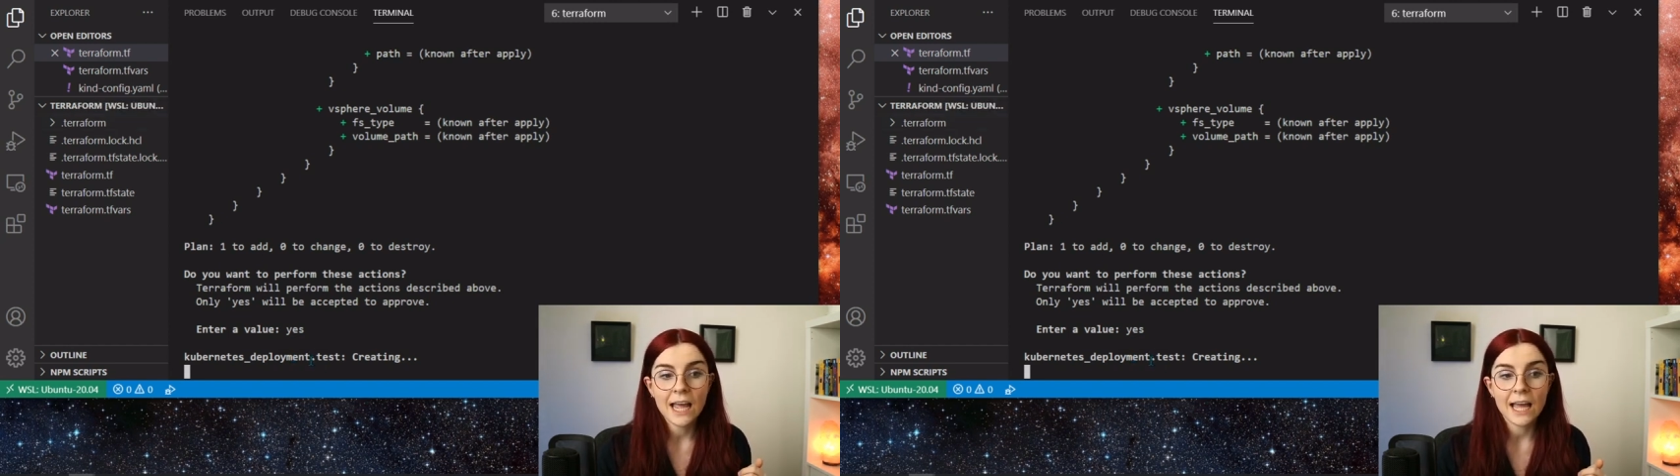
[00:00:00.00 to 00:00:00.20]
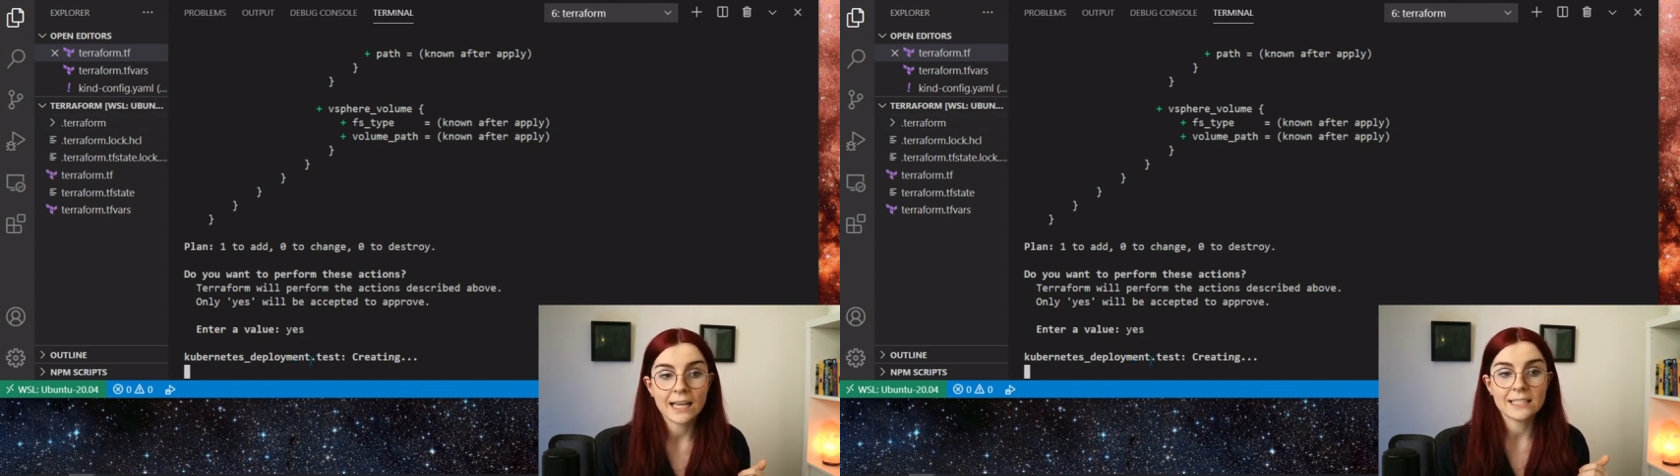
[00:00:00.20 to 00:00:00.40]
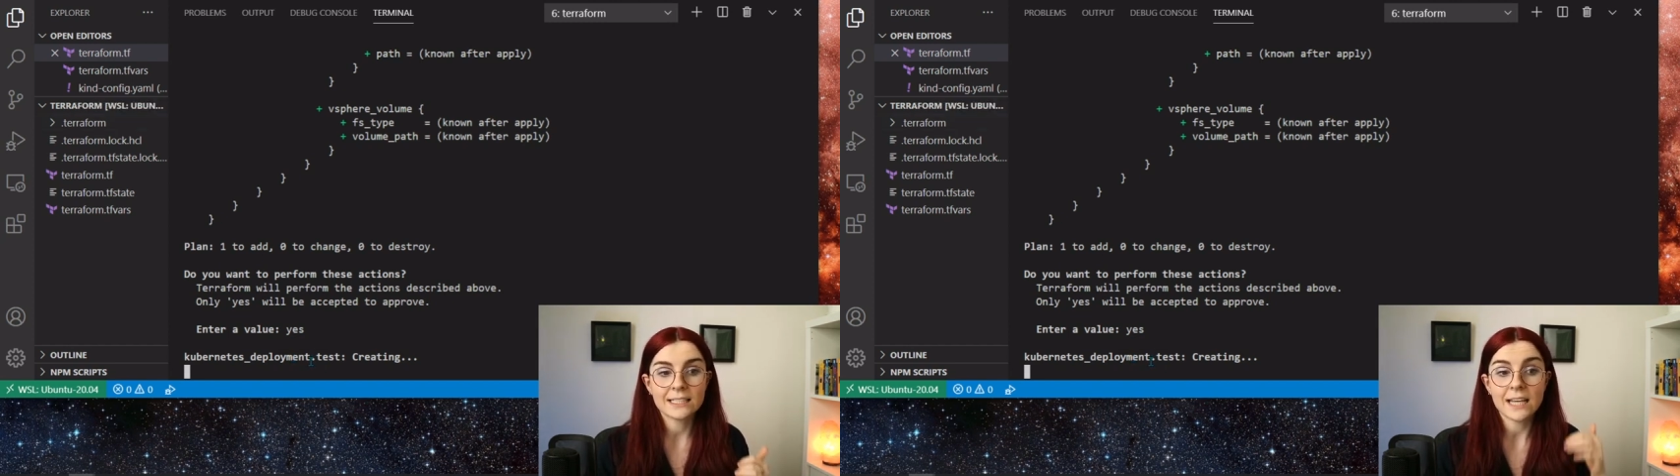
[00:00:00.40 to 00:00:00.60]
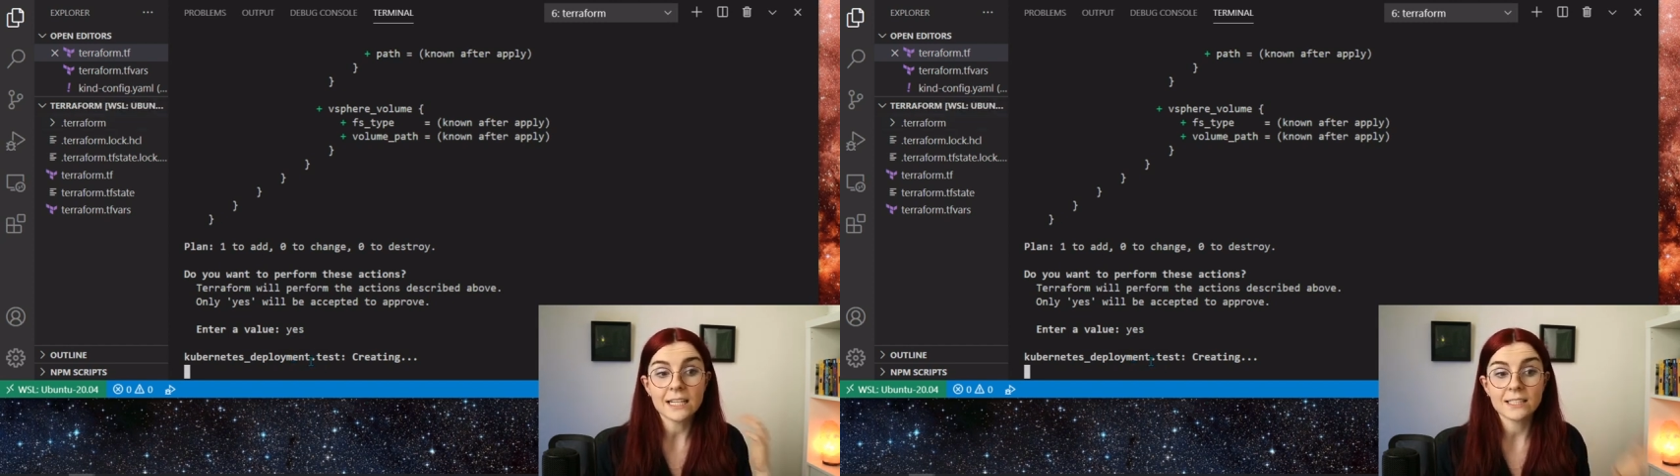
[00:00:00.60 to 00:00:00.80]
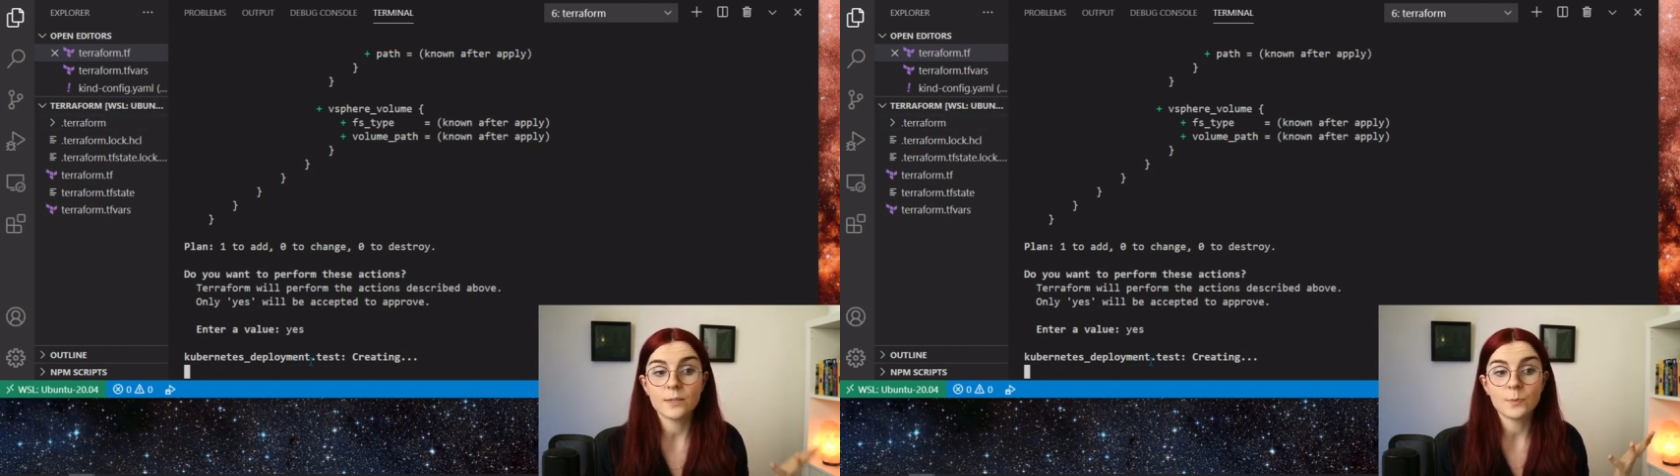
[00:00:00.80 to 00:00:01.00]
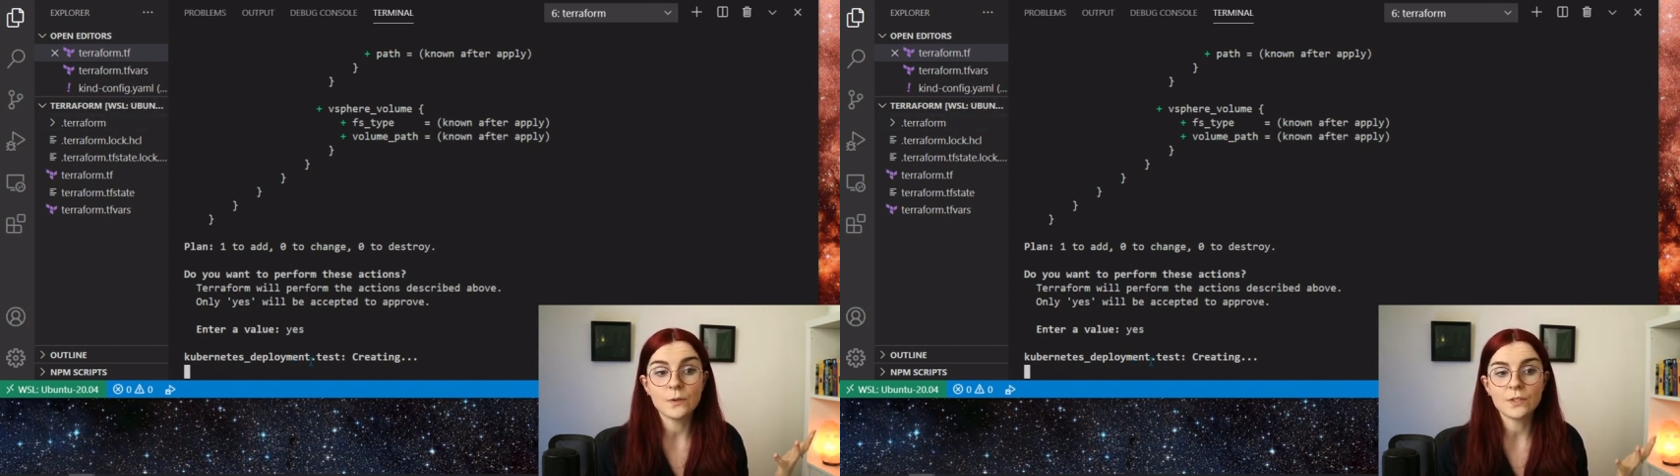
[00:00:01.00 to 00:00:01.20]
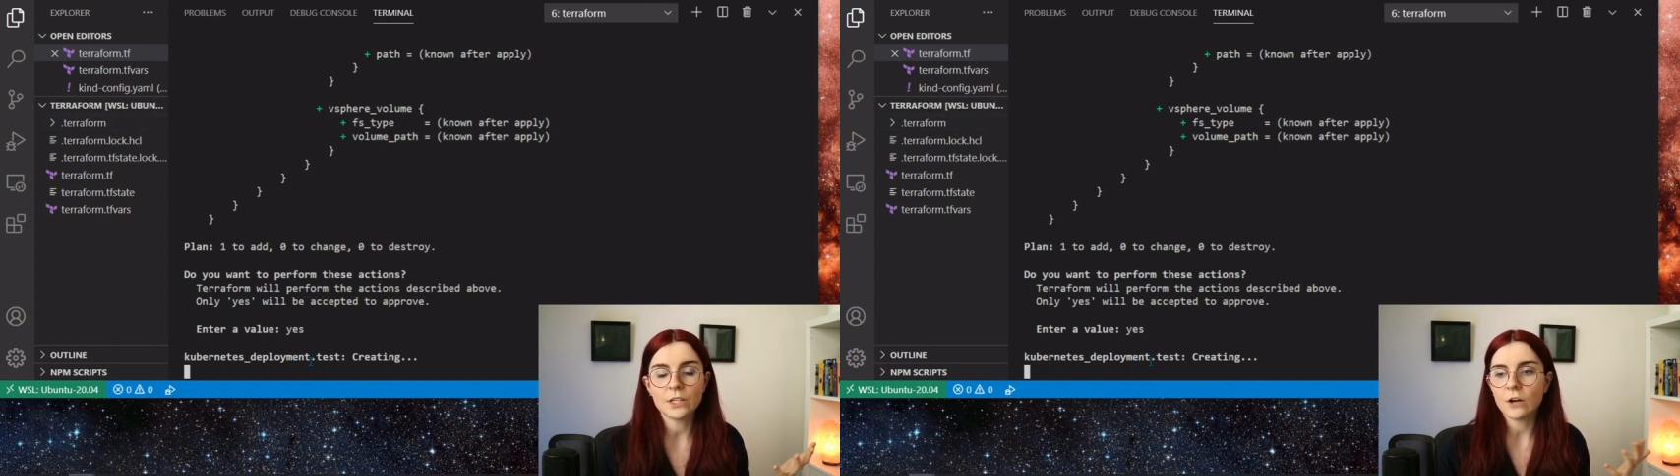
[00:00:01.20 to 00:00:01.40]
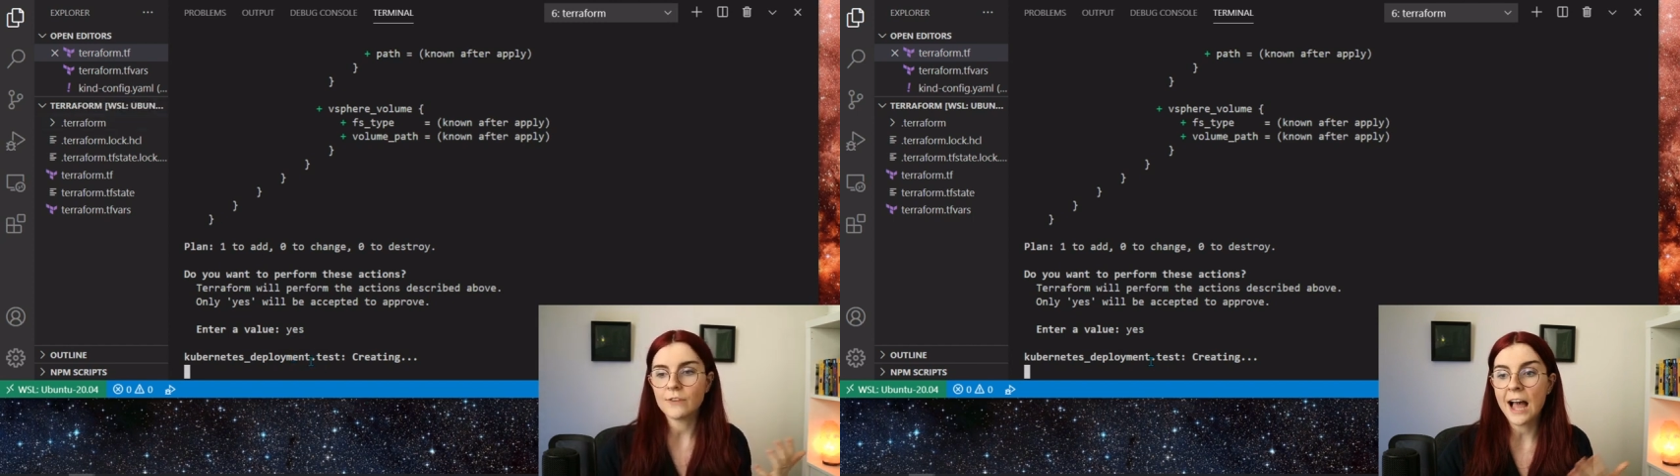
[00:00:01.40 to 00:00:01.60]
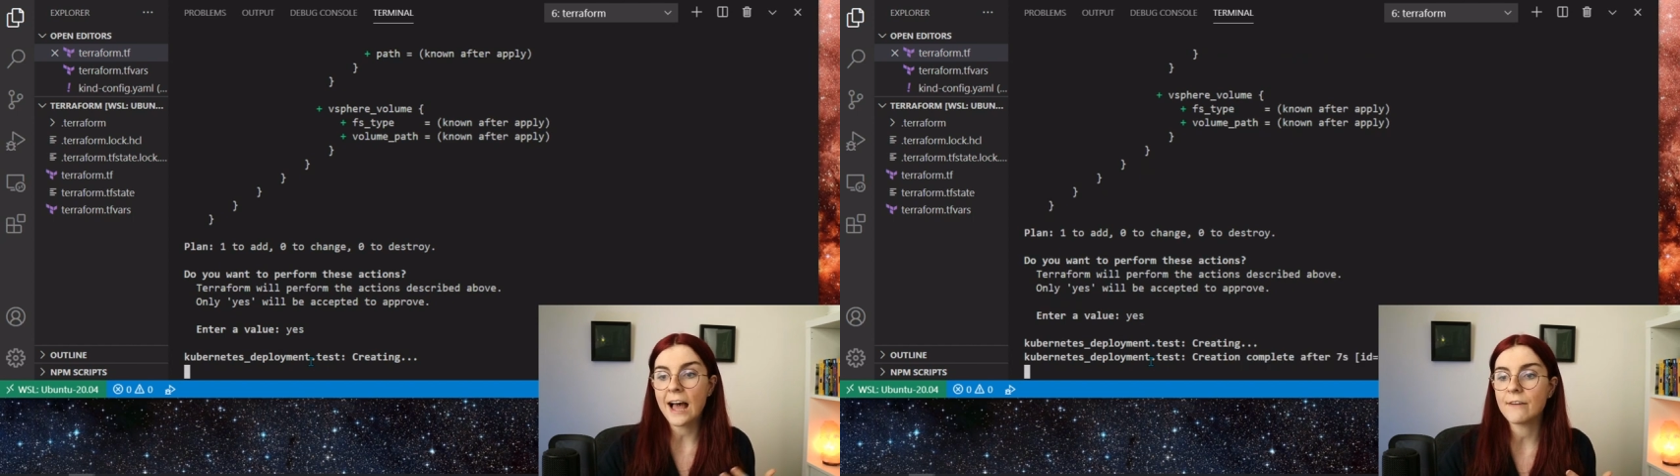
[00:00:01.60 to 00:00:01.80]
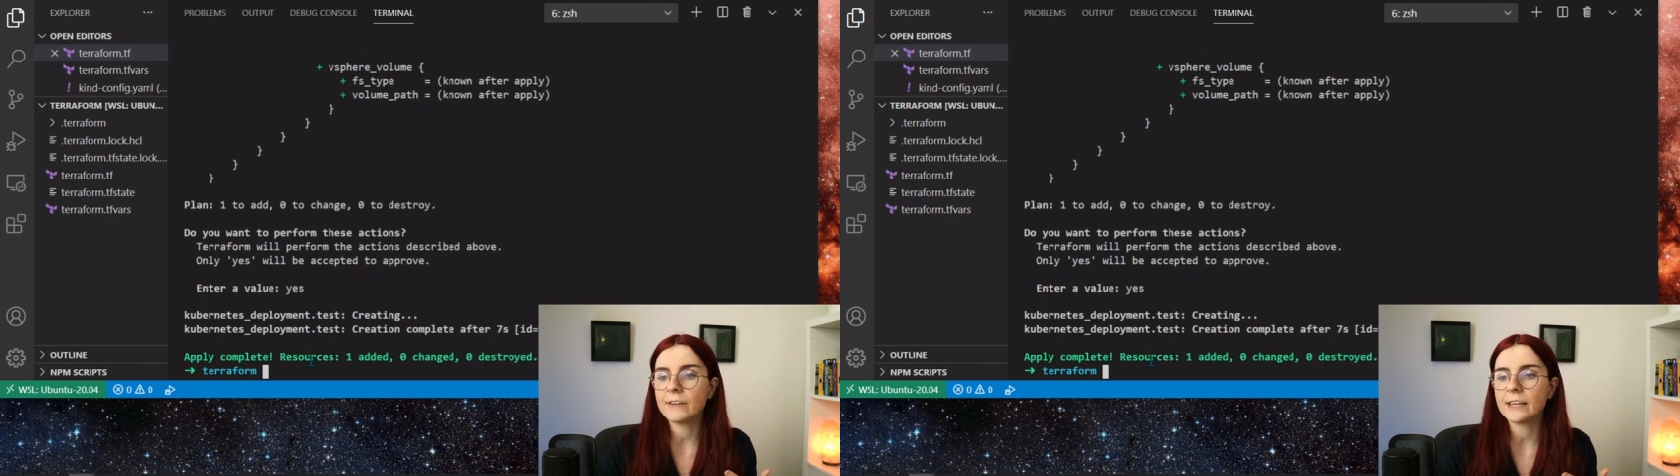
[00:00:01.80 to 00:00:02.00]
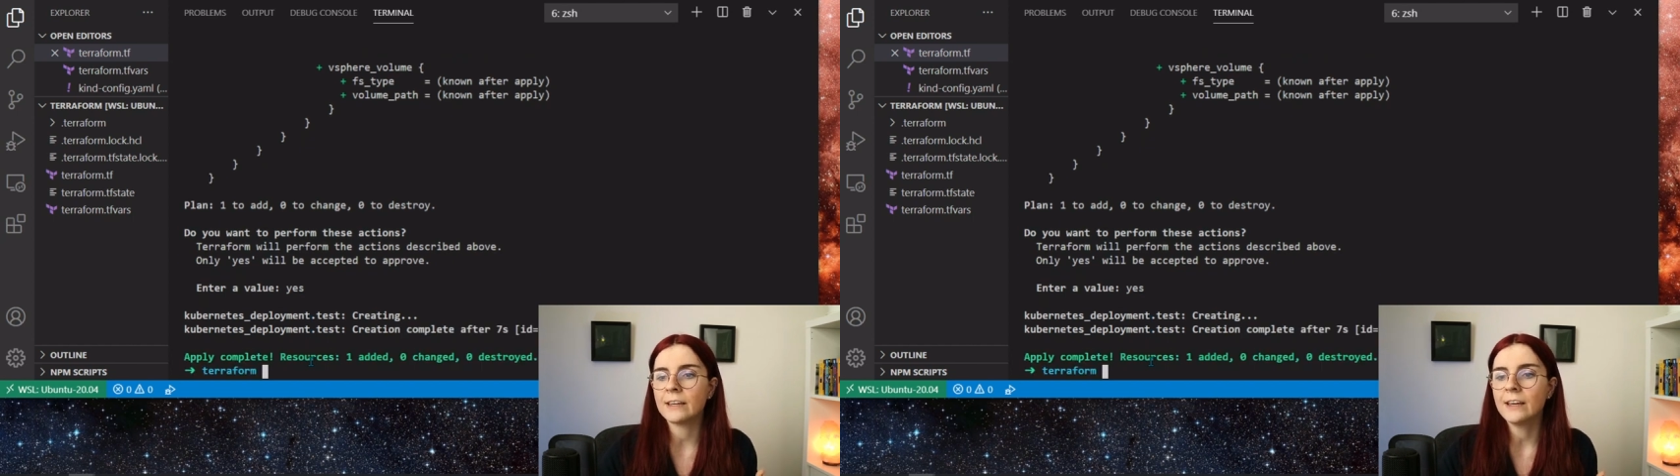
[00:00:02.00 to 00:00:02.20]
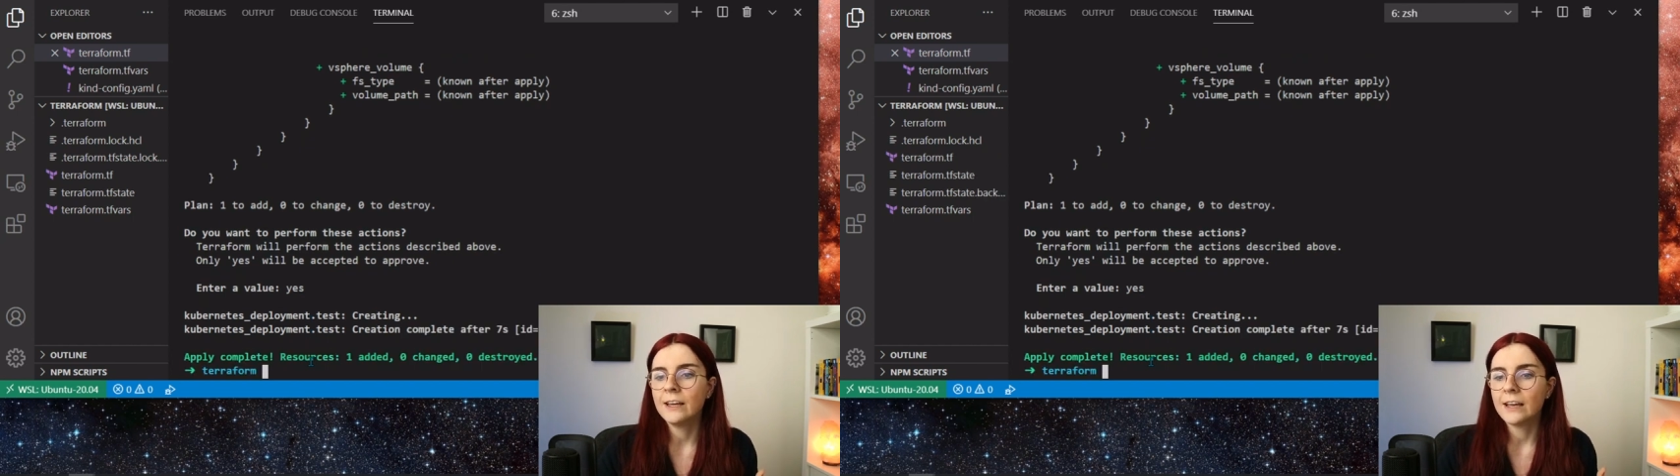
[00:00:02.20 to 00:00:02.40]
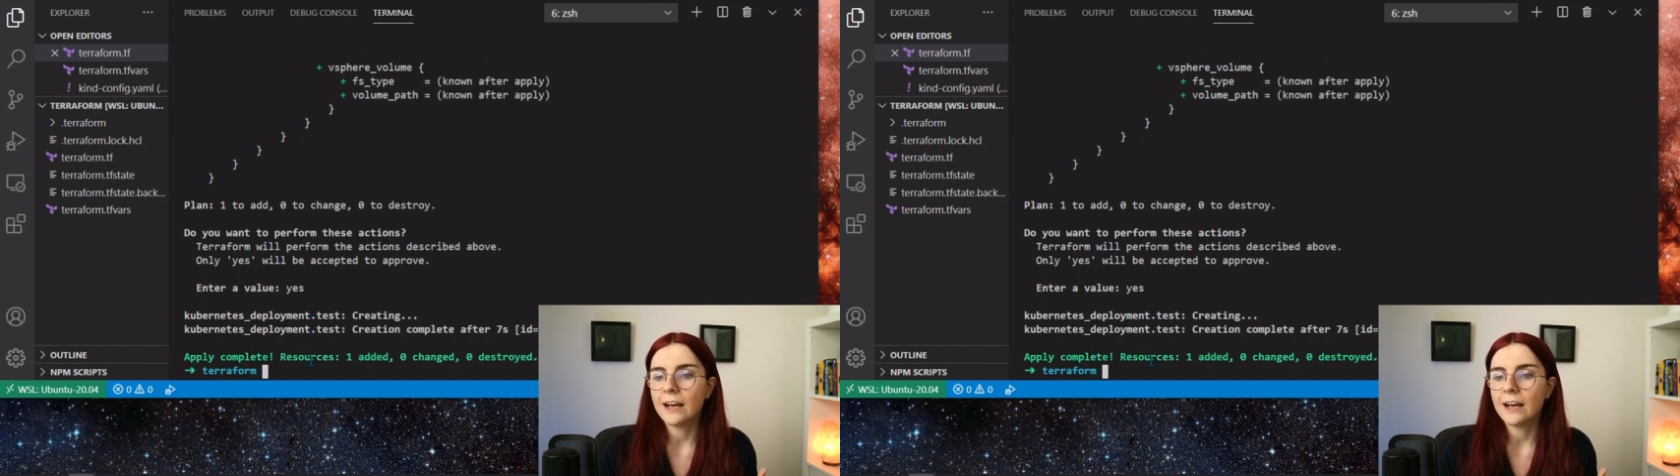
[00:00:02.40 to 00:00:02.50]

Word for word: And that's the beauty of having,